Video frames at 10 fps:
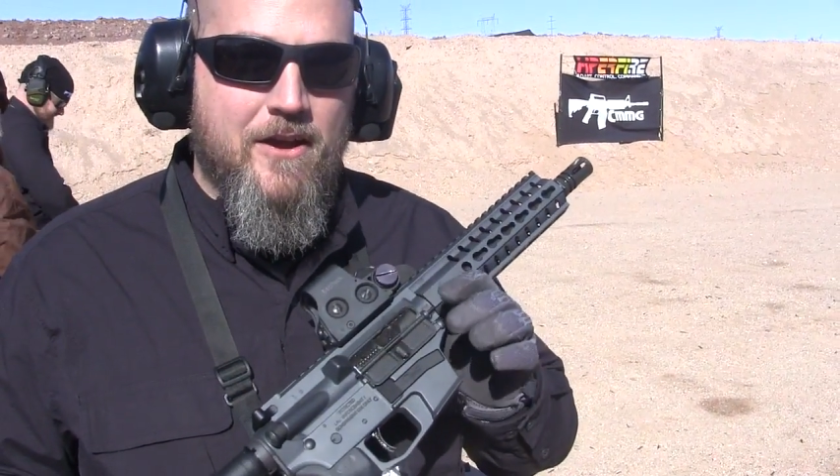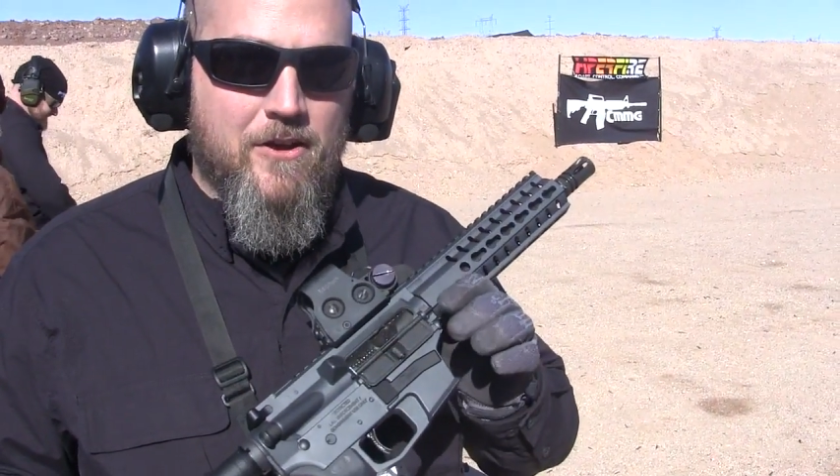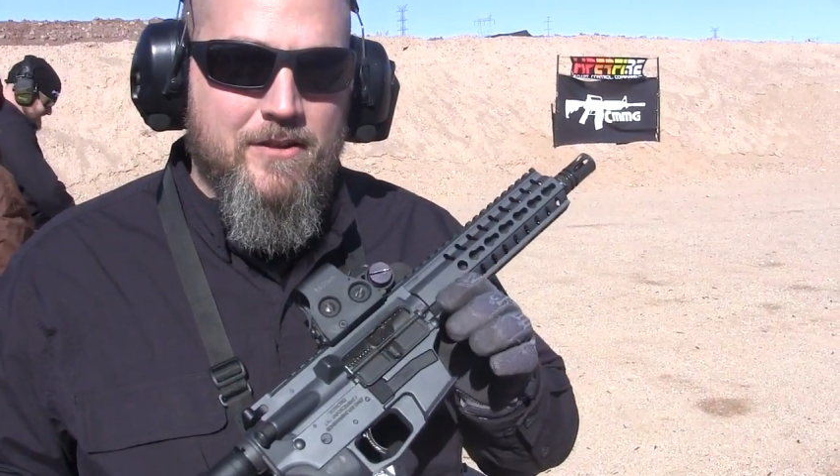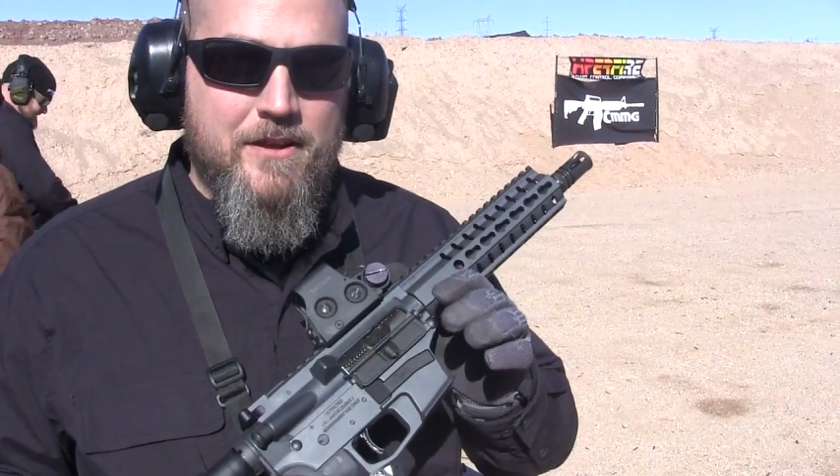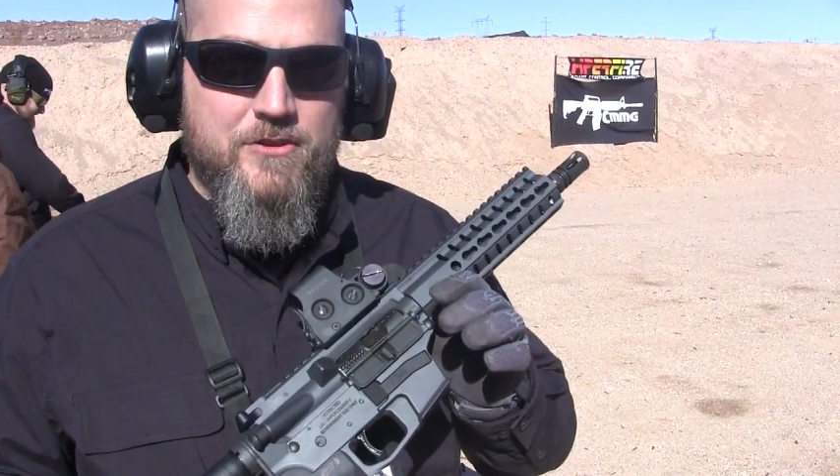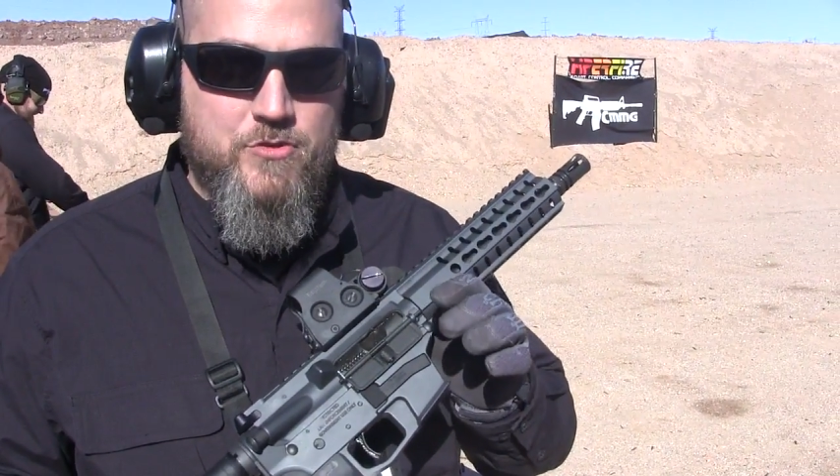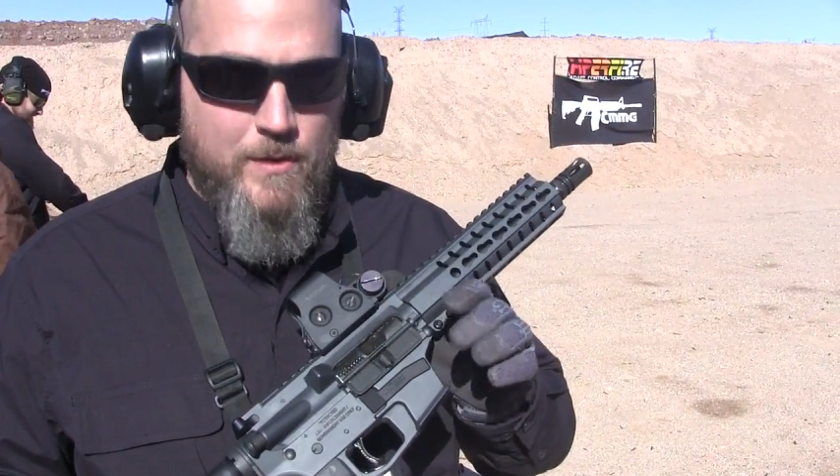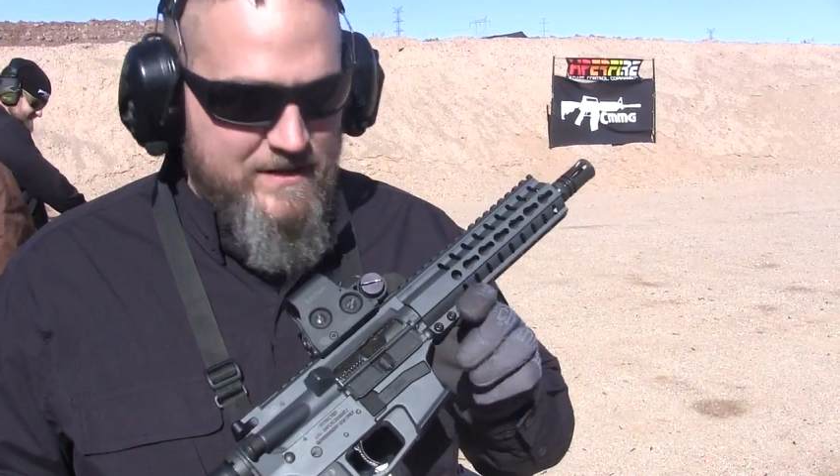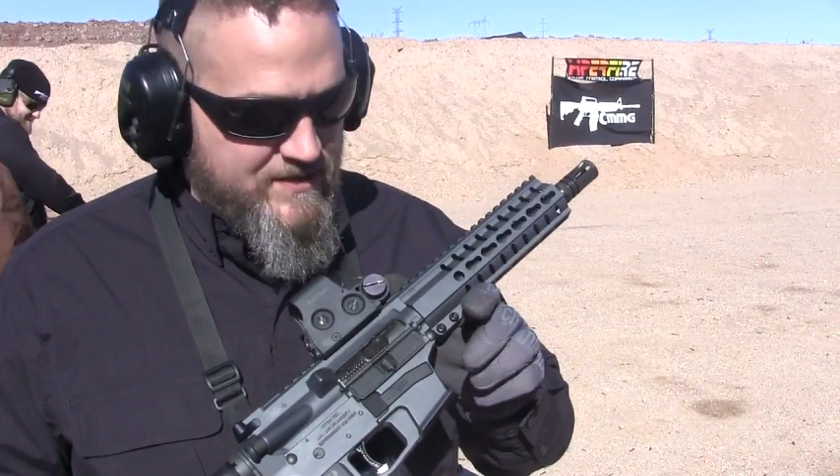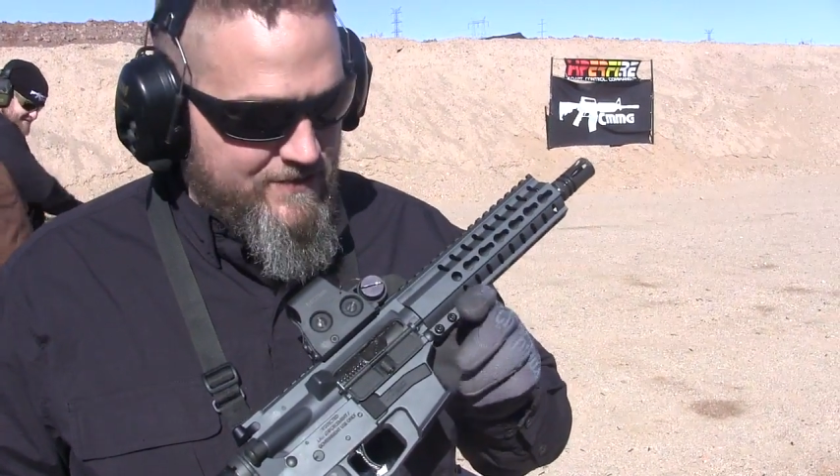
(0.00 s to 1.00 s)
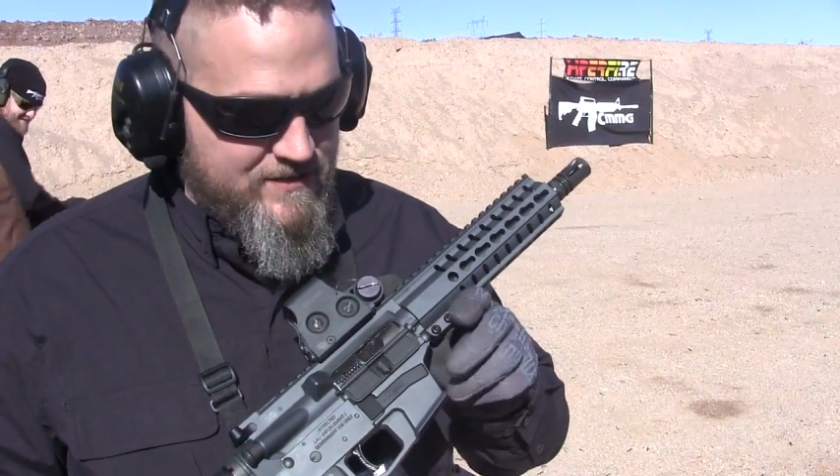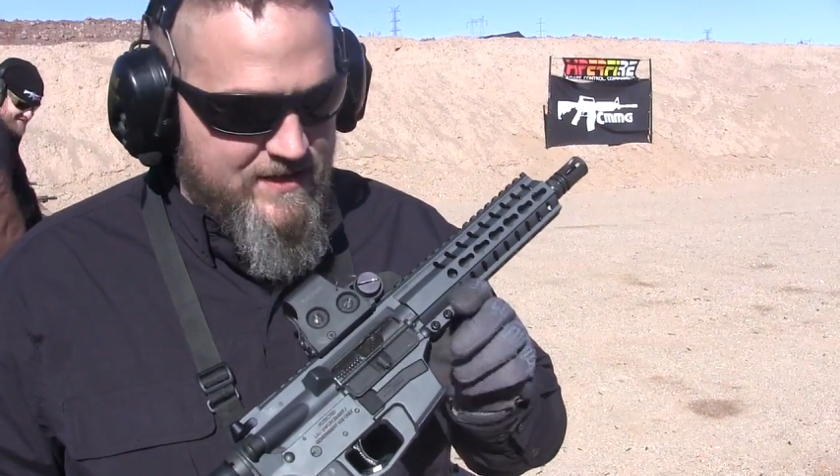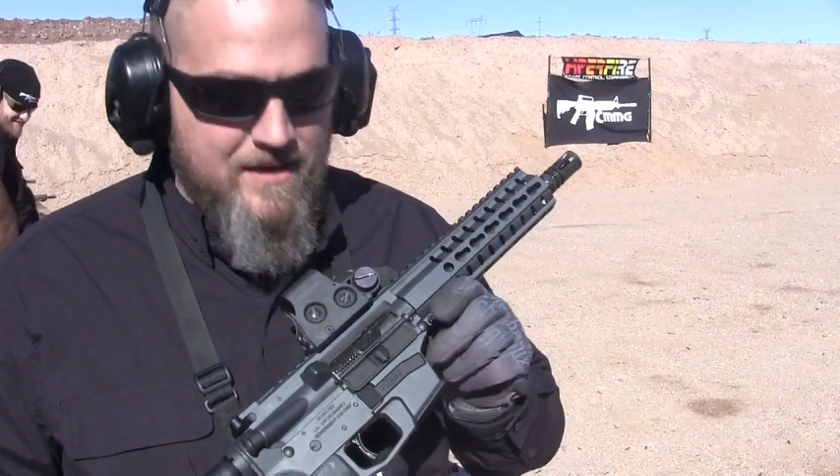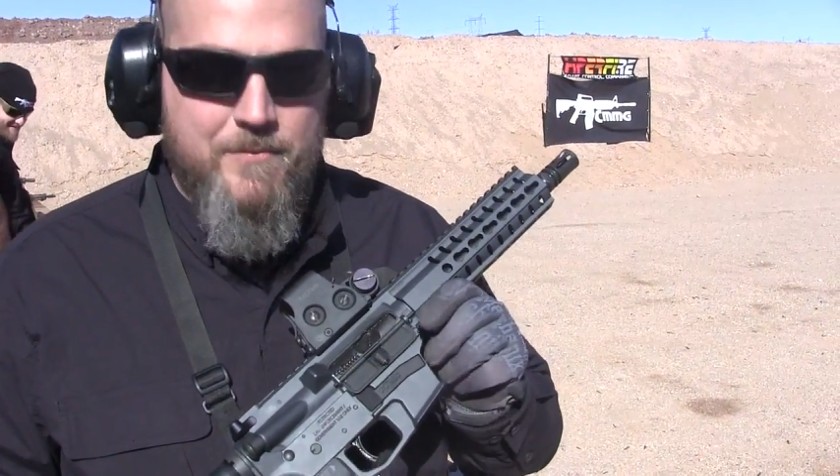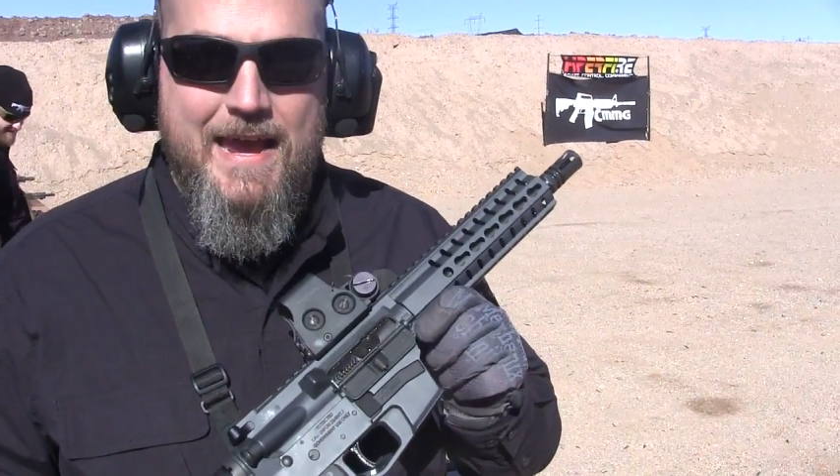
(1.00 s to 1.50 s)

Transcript: earlier in 2017.